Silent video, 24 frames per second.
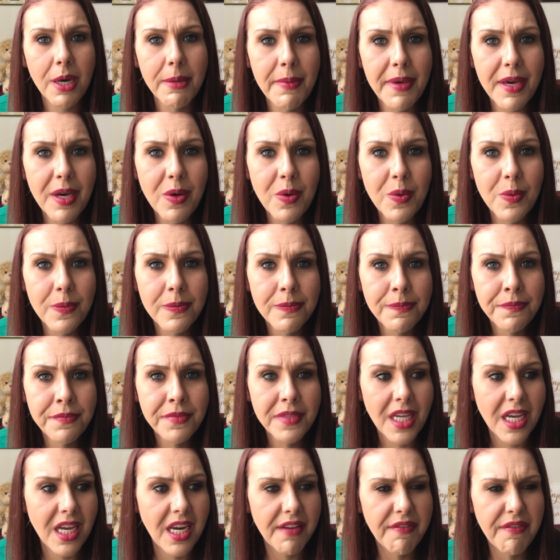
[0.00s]
about
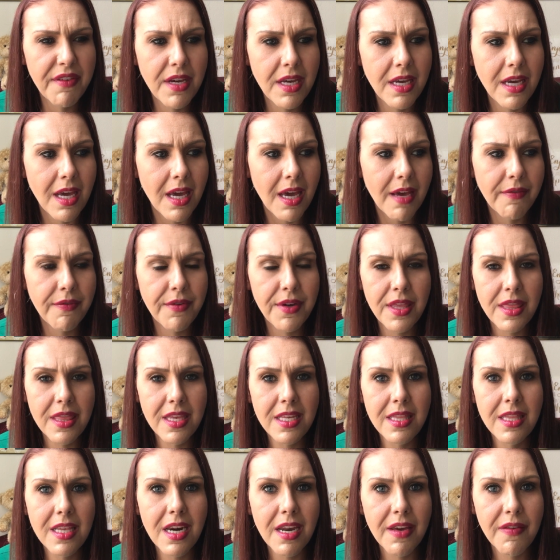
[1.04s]
and
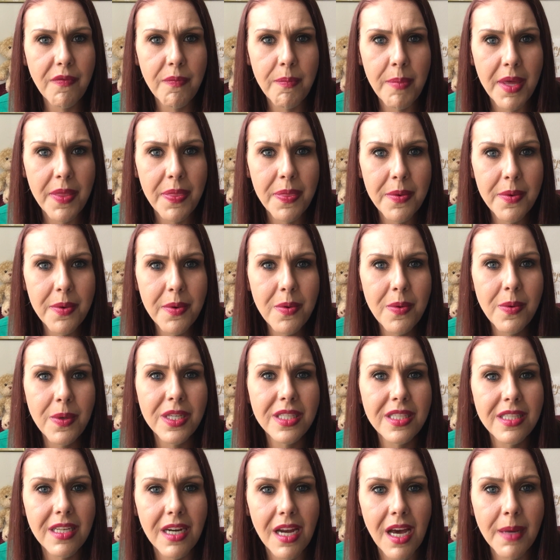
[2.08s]
everything that I've been through
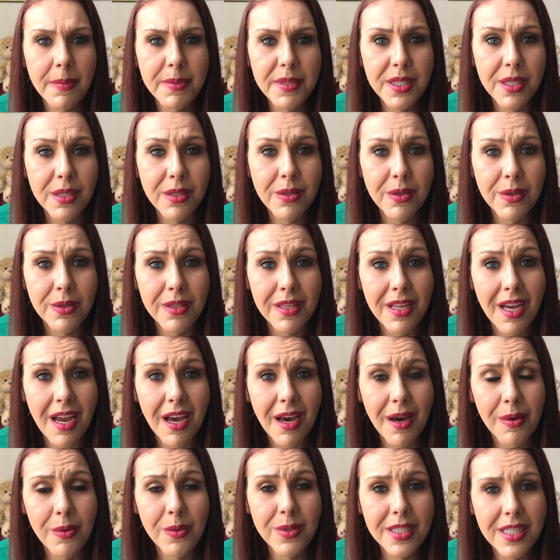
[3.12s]
is an obstacle that
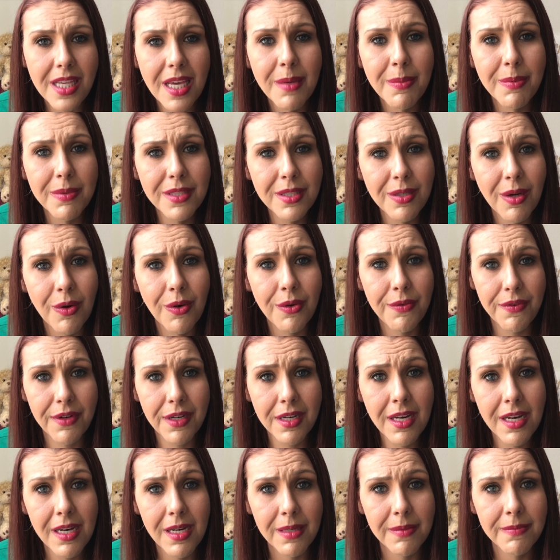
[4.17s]
I was able to
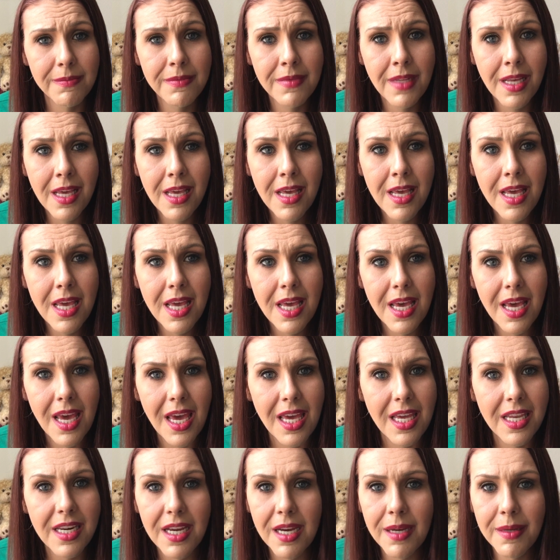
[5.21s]
overcome.
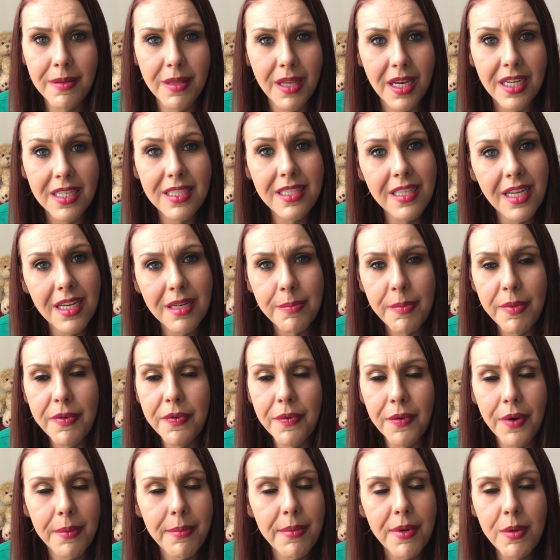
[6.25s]
And like I said
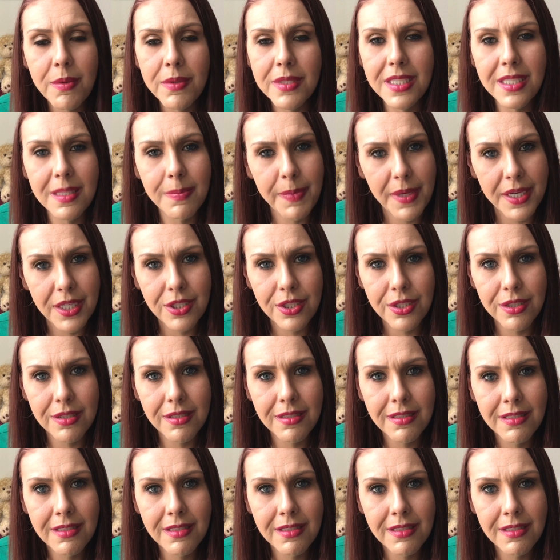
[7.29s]
before, I'm no one special.